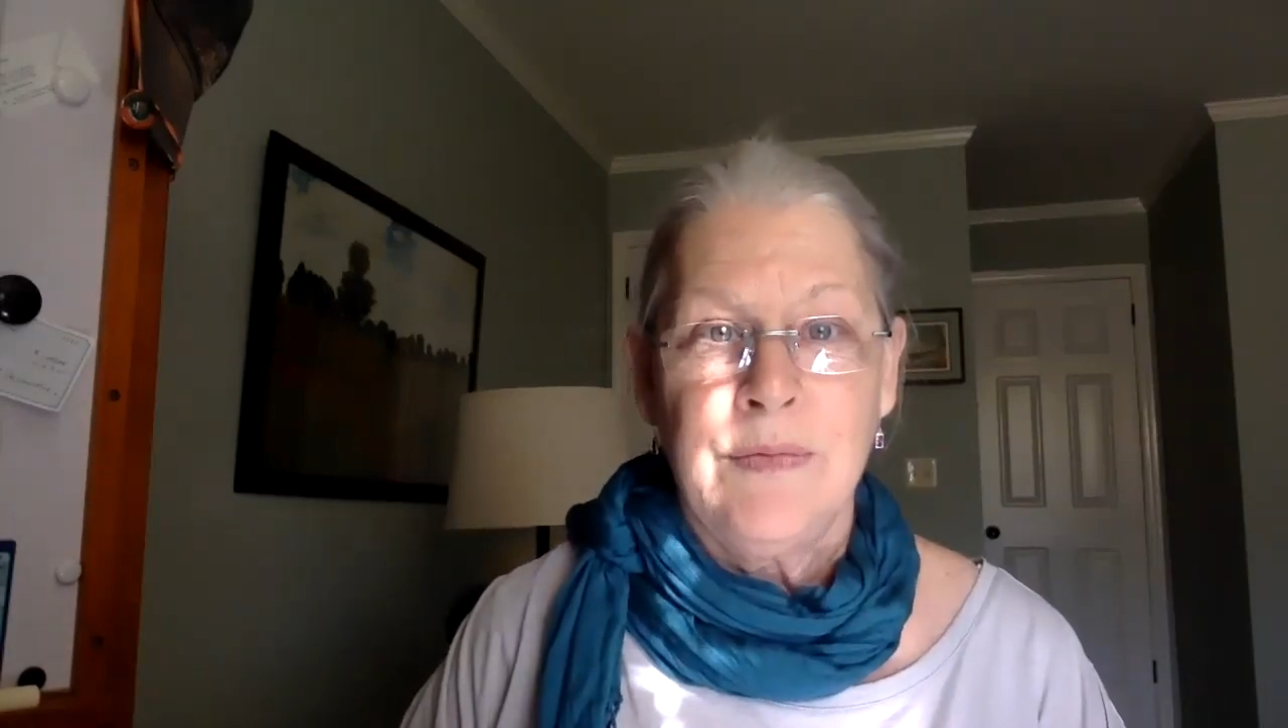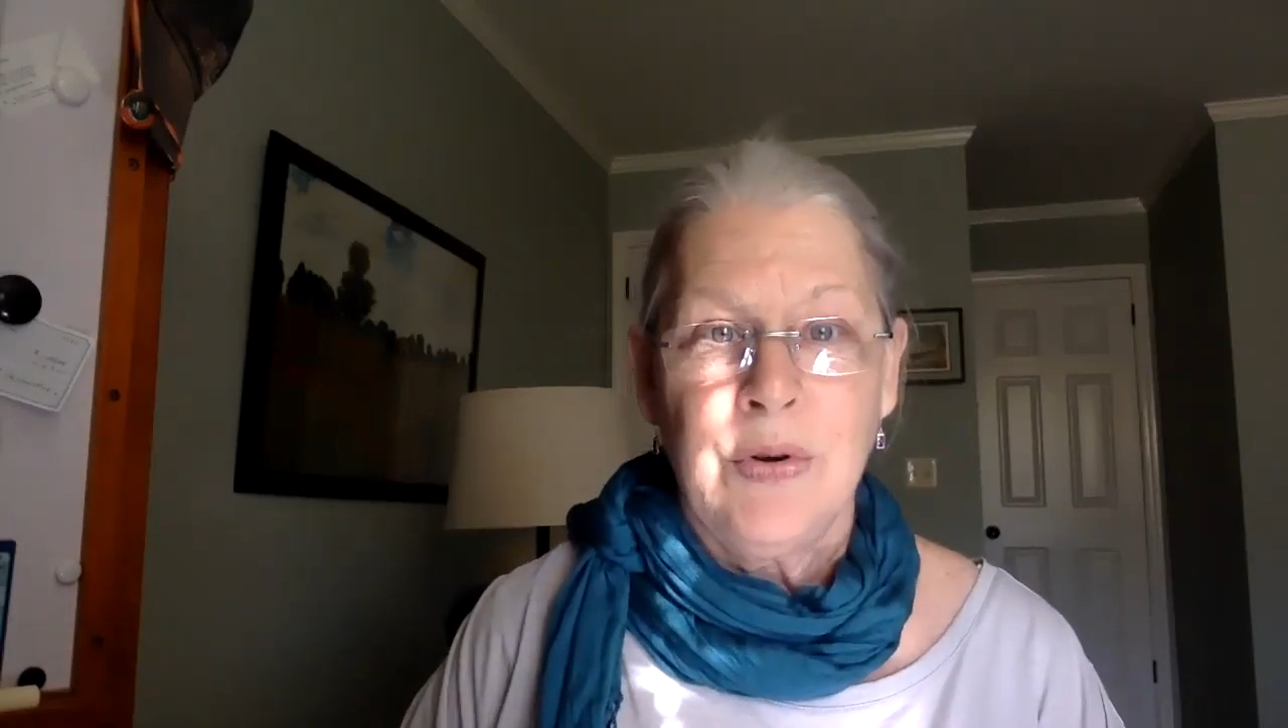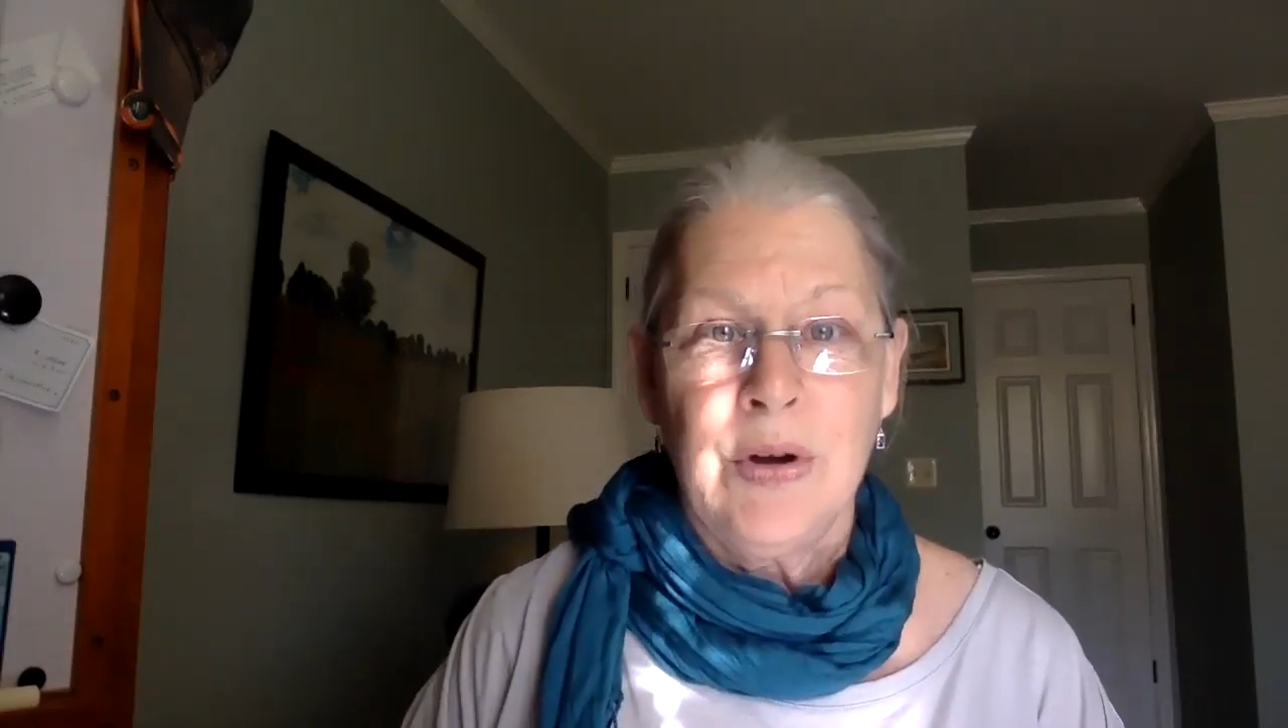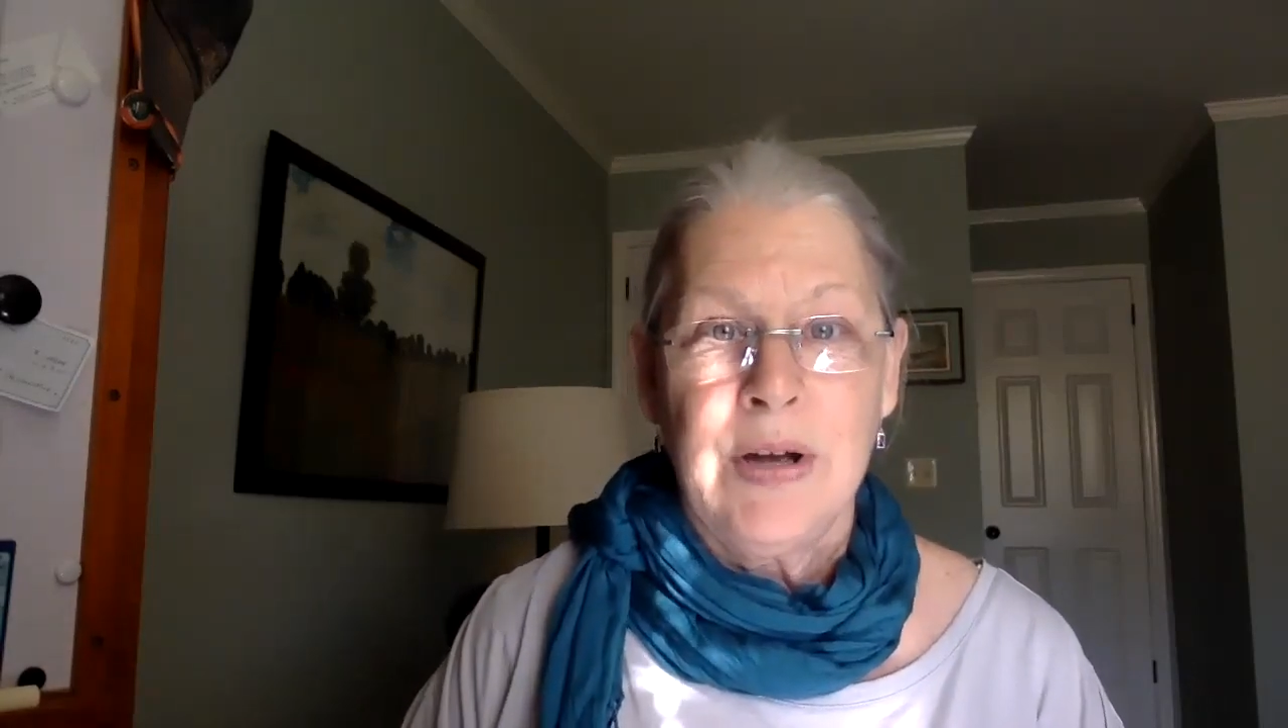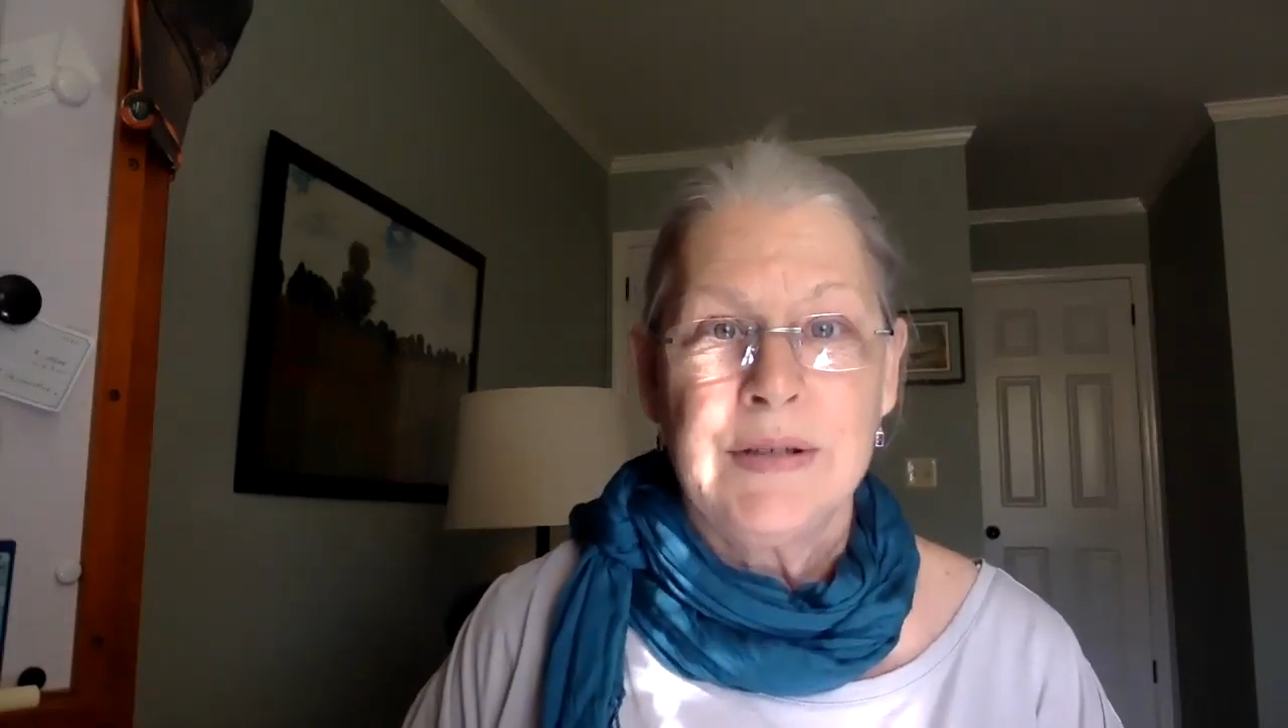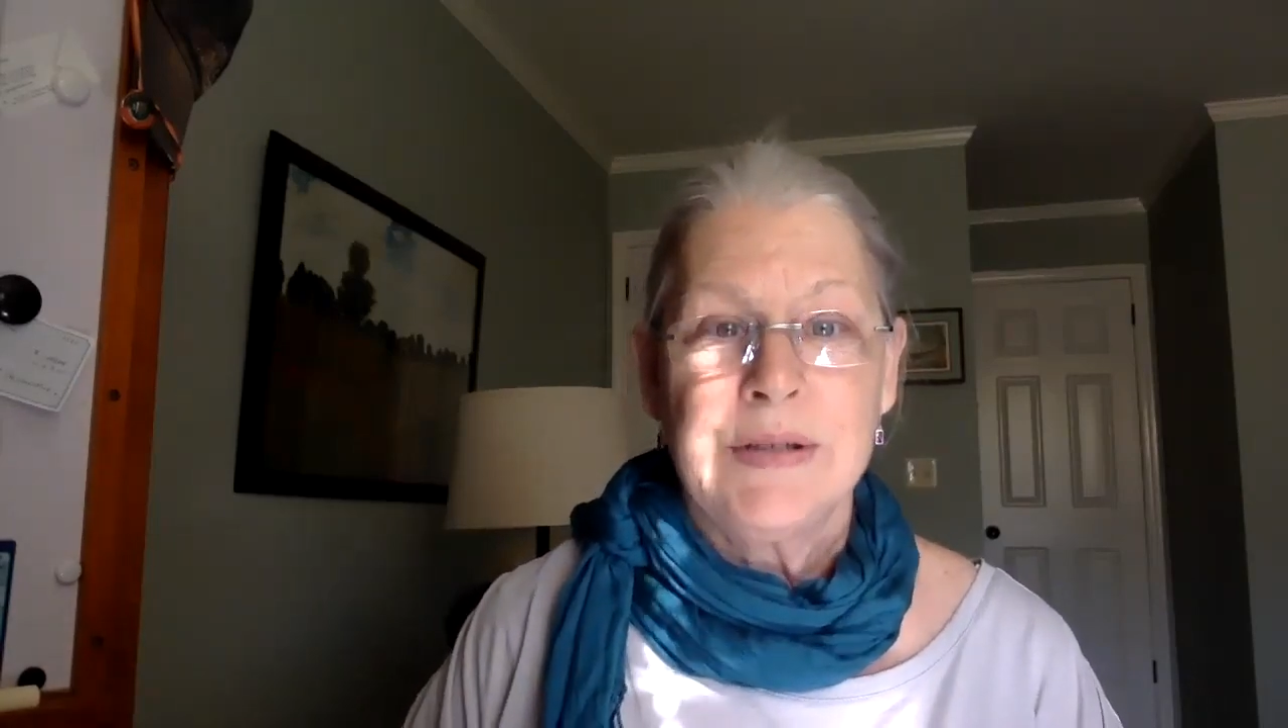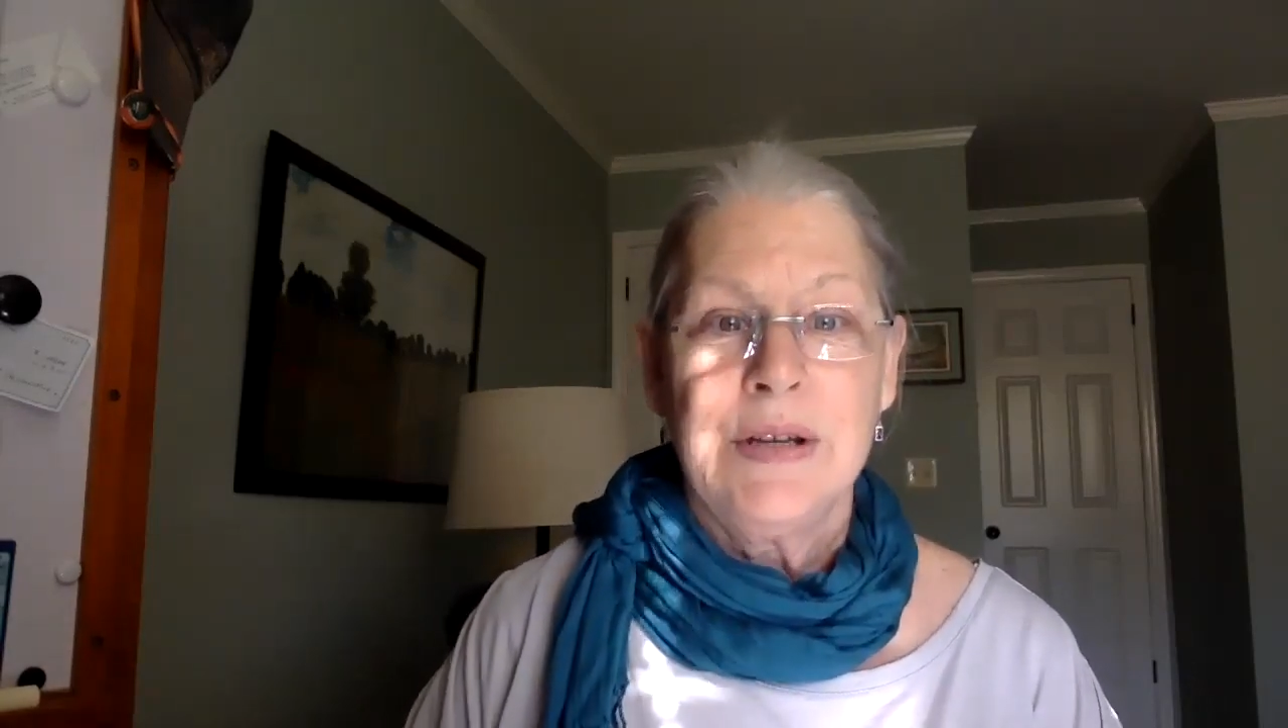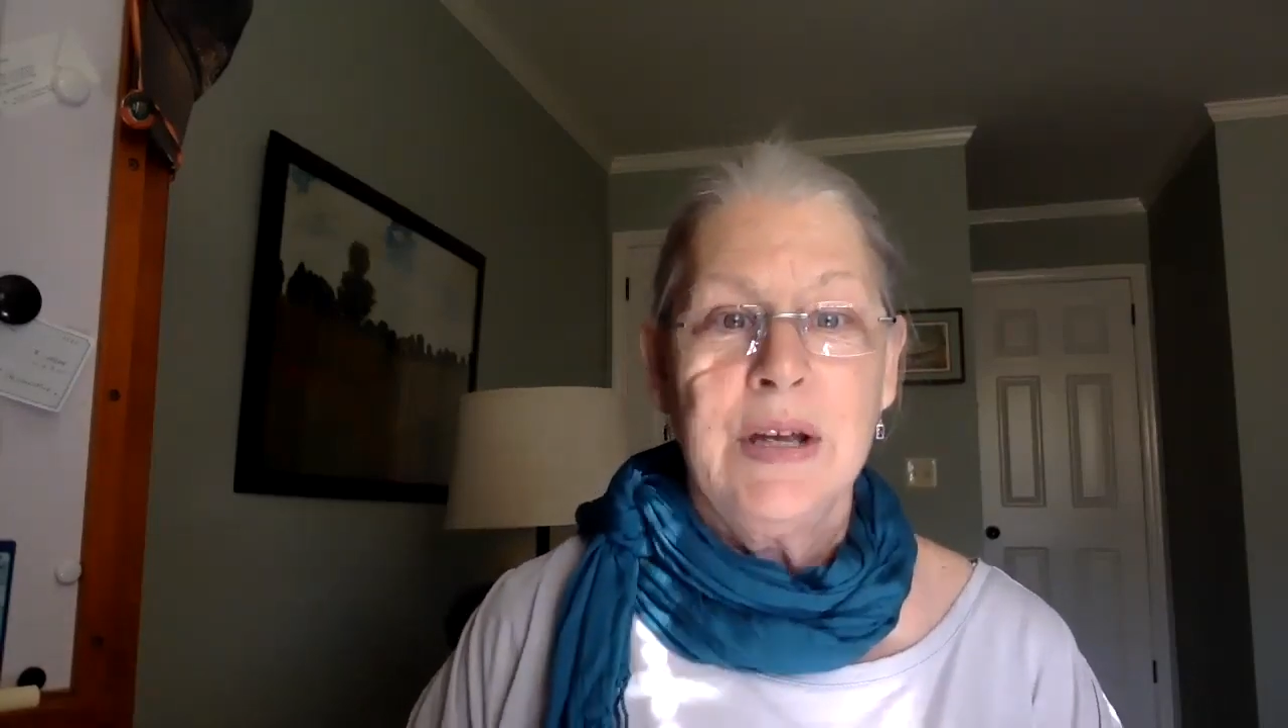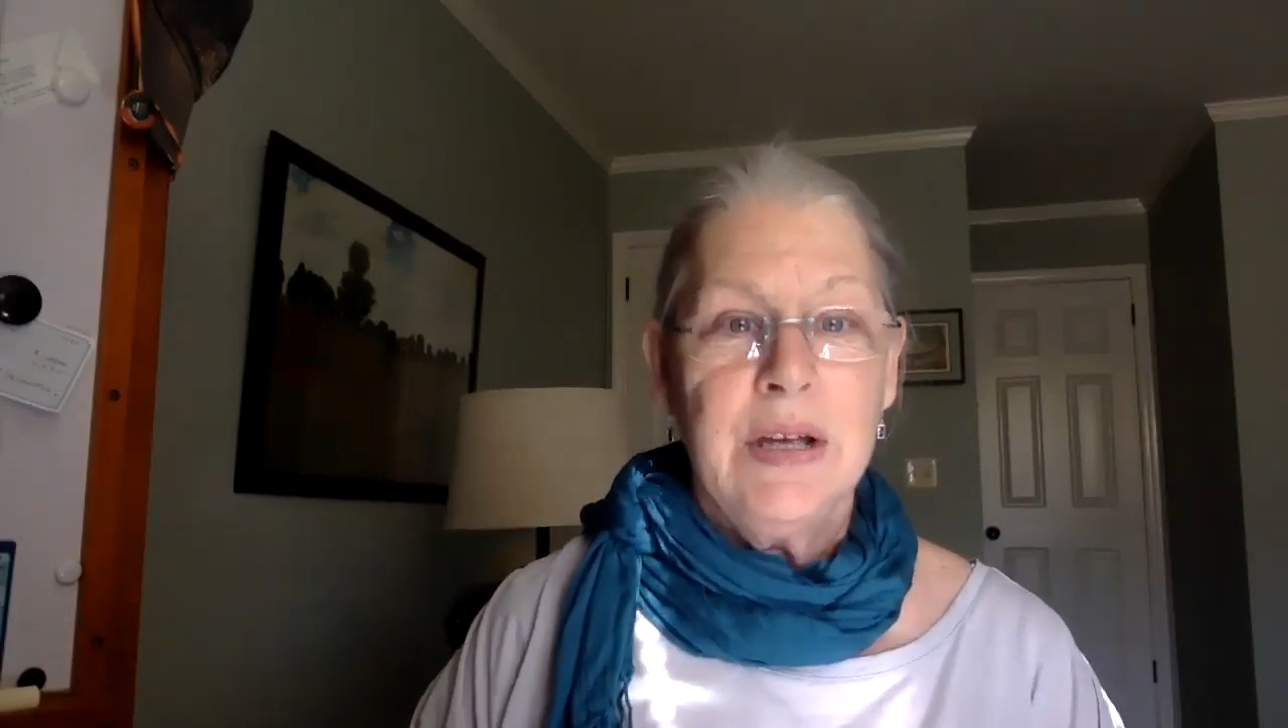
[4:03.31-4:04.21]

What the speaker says: for us.